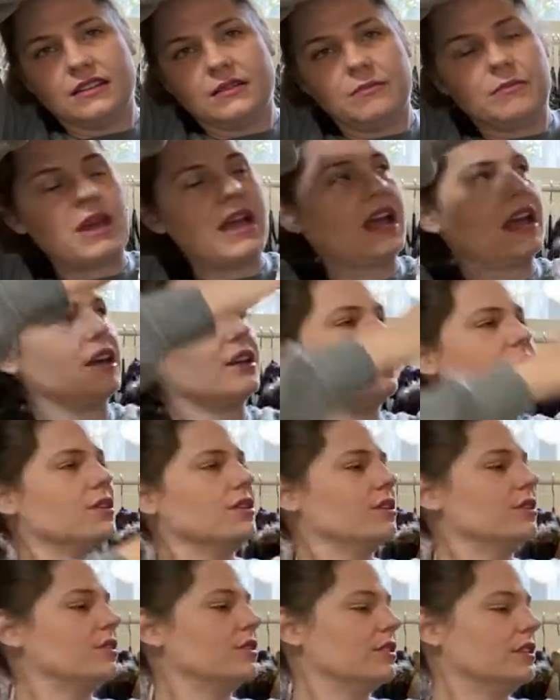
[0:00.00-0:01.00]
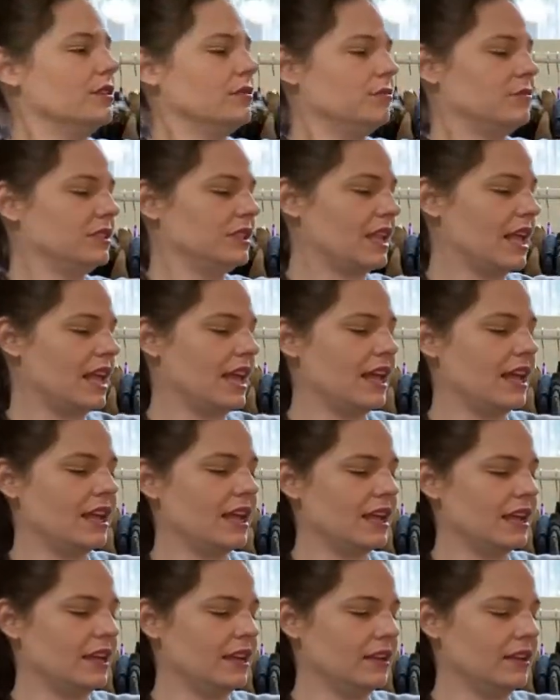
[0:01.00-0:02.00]
pattern
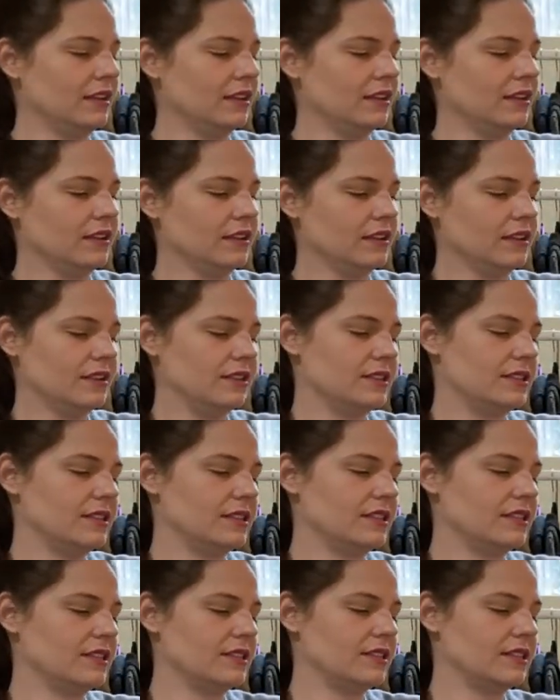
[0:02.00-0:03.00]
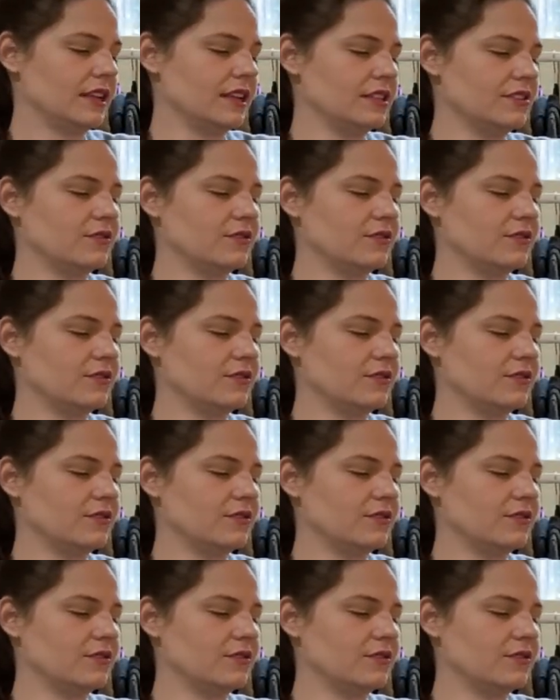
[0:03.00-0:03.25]
plaid. This is a size